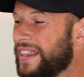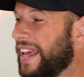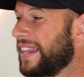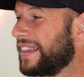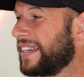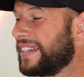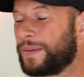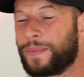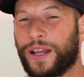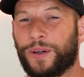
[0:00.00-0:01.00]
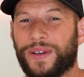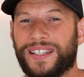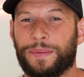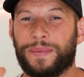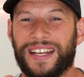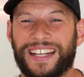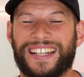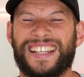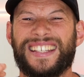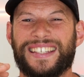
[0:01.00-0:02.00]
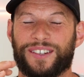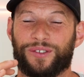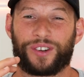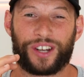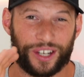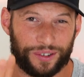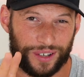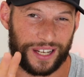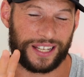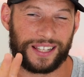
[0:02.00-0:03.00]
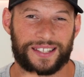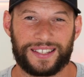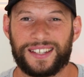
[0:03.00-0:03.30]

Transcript: that this panel is emitting is ridiculous.